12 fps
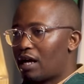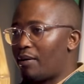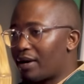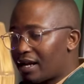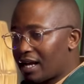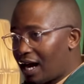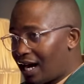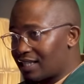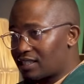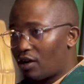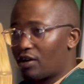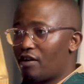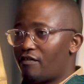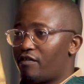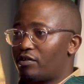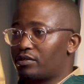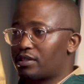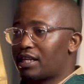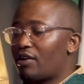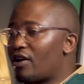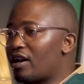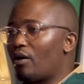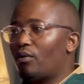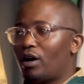Our cards are on our phones. Mm-hmm. They're
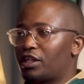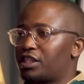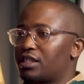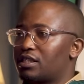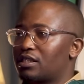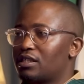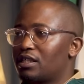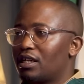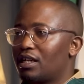on our watches.